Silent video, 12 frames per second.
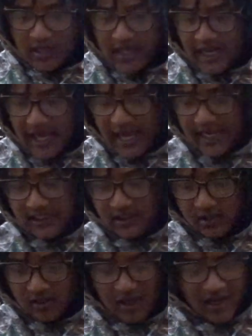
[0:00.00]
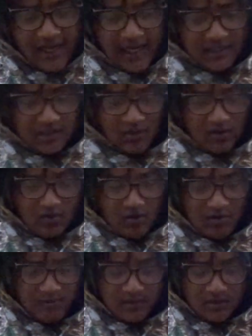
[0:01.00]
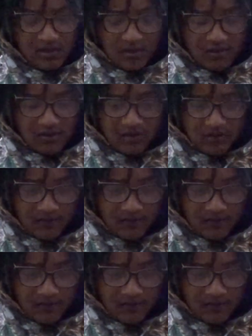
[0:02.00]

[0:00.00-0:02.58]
And an Anderson, not an Anderson arm, um, it's a, uh,